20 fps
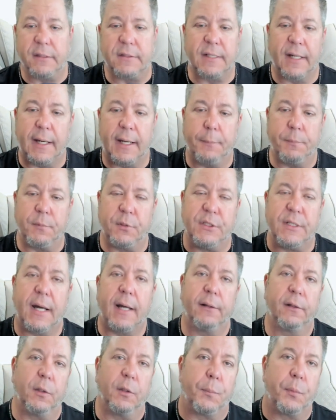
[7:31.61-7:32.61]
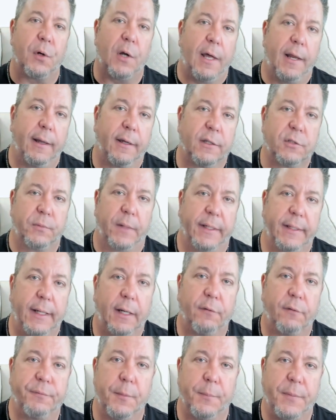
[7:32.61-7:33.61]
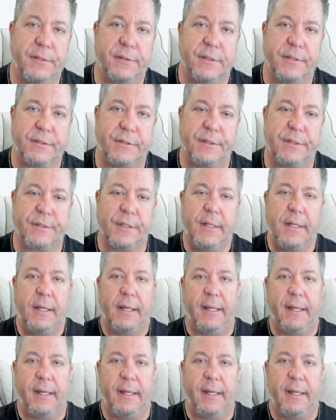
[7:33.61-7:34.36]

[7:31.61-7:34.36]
top dollar products right now for businesses.